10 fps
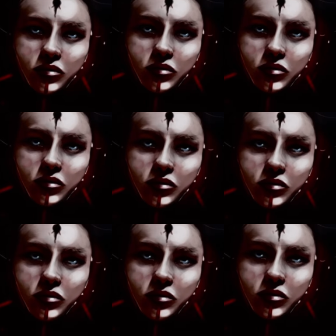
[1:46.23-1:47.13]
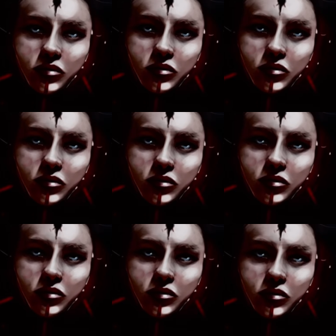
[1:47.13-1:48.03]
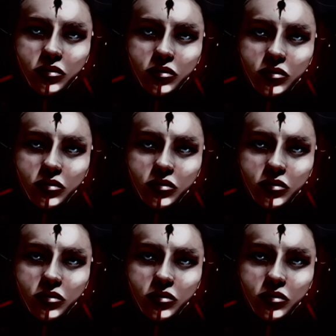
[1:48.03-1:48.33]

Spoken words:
This person isn't speaking.